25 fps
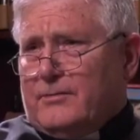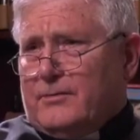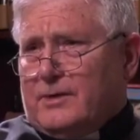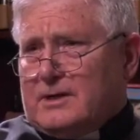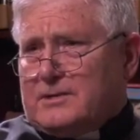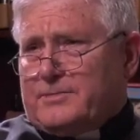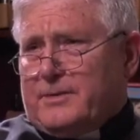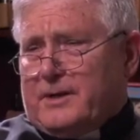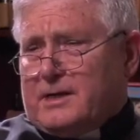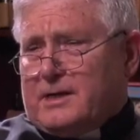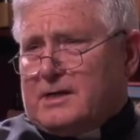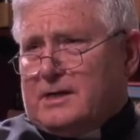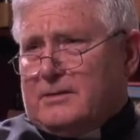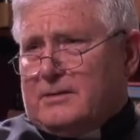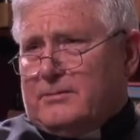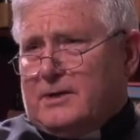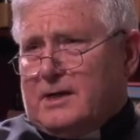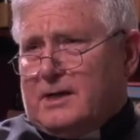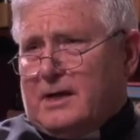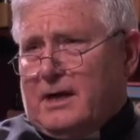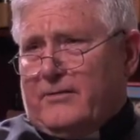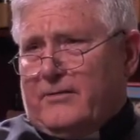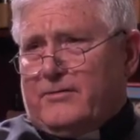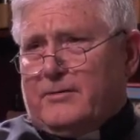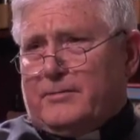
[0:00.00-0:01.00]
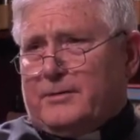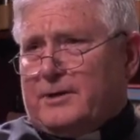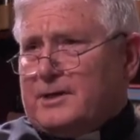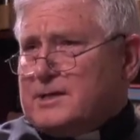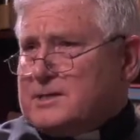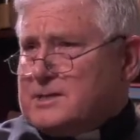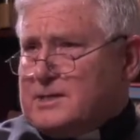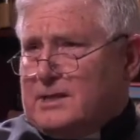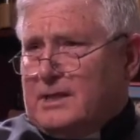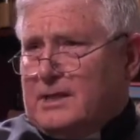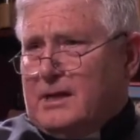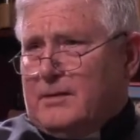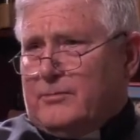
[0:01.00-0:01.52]
Especially when
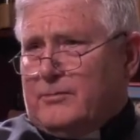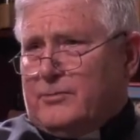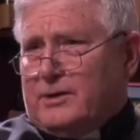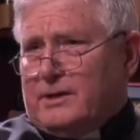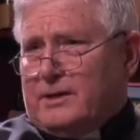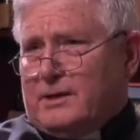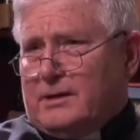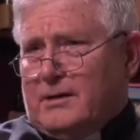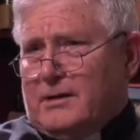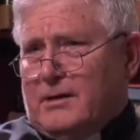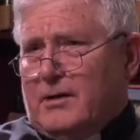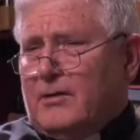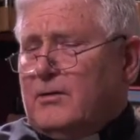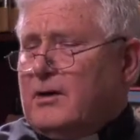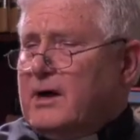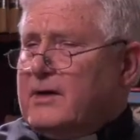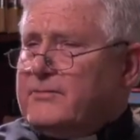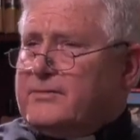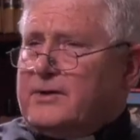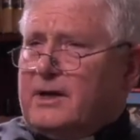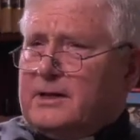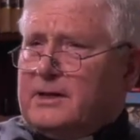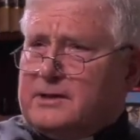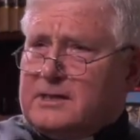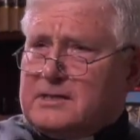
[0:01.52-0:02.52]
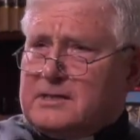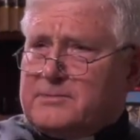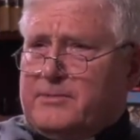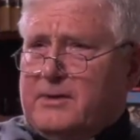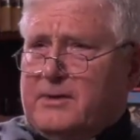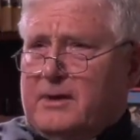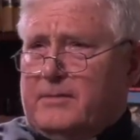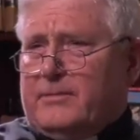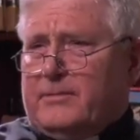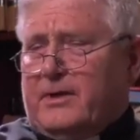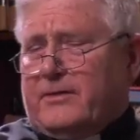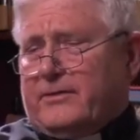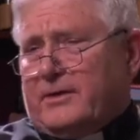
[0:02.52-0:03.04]
everybody's clamoring, oh, I've got this
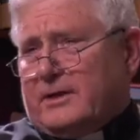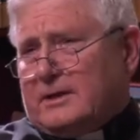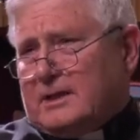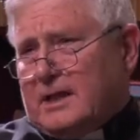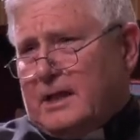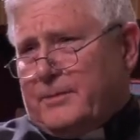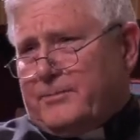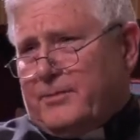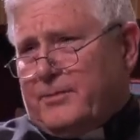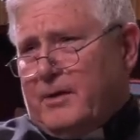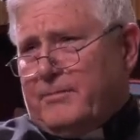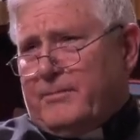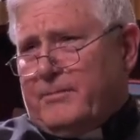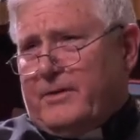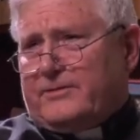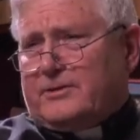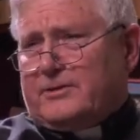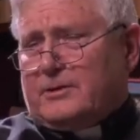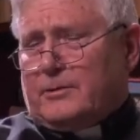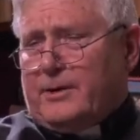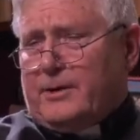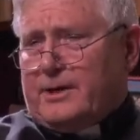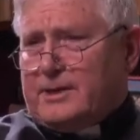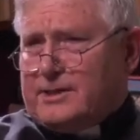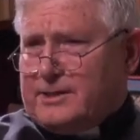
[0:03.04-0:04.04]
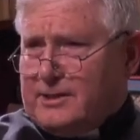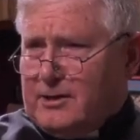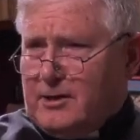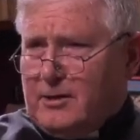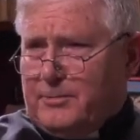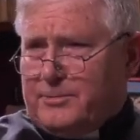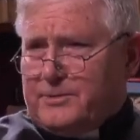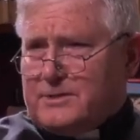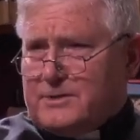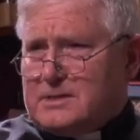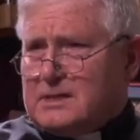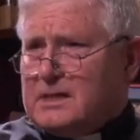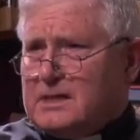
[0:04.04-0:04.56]
problem, I've got that problem, I have to go to a
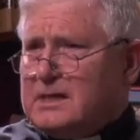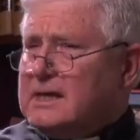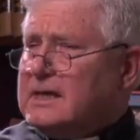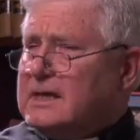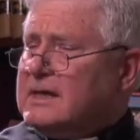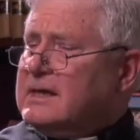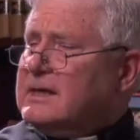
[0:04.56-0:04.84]
therapist.